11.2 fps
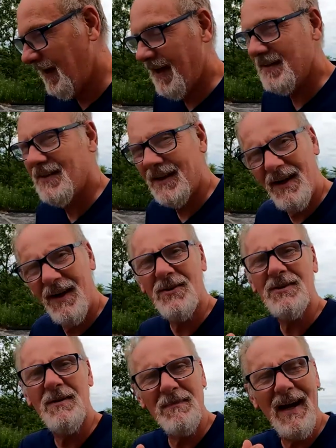And I said, you
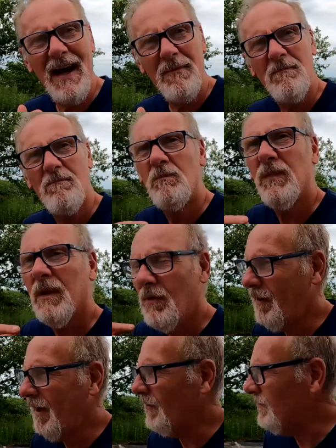know, sometime
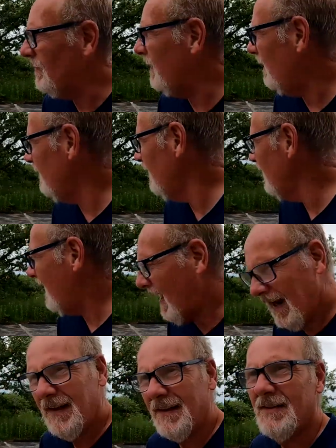when we go through here,
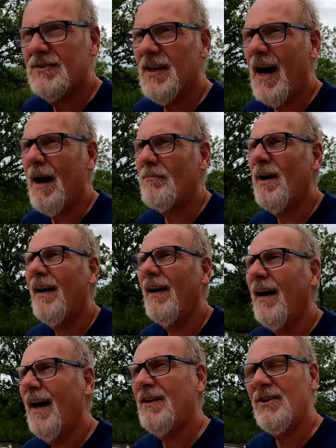I need to stop
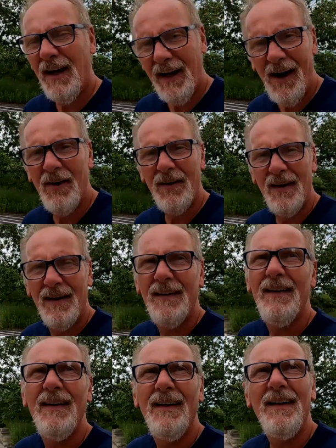and check out
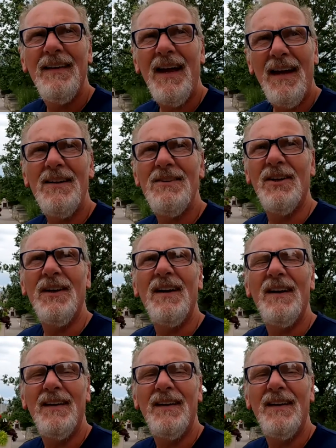that engine.